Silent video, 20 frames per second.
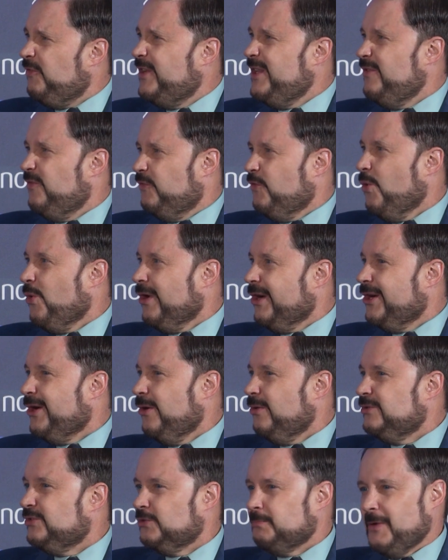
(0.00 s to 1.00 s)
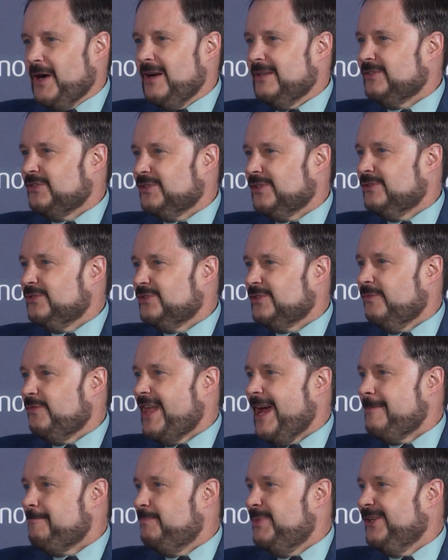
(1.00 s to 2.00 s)
4 co-sponsors of
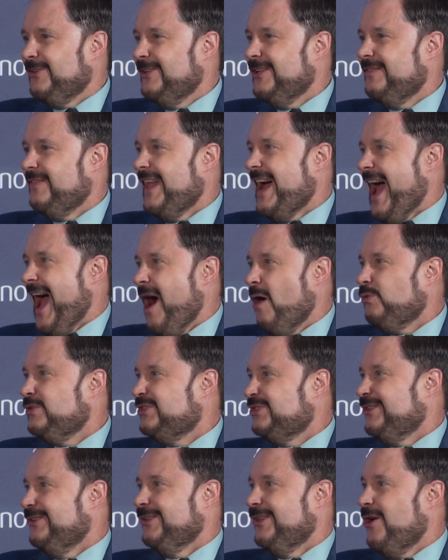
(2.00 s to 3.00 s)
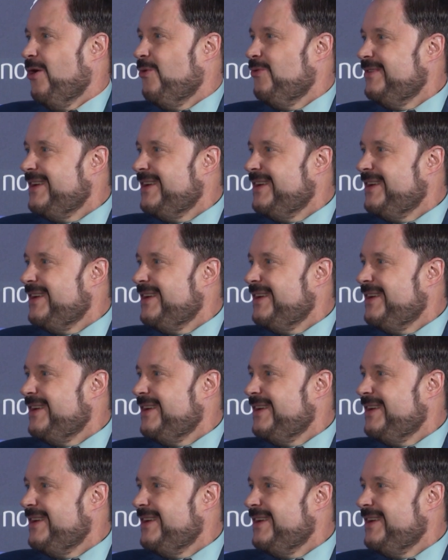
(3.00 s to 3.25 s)
that bill in the House alone.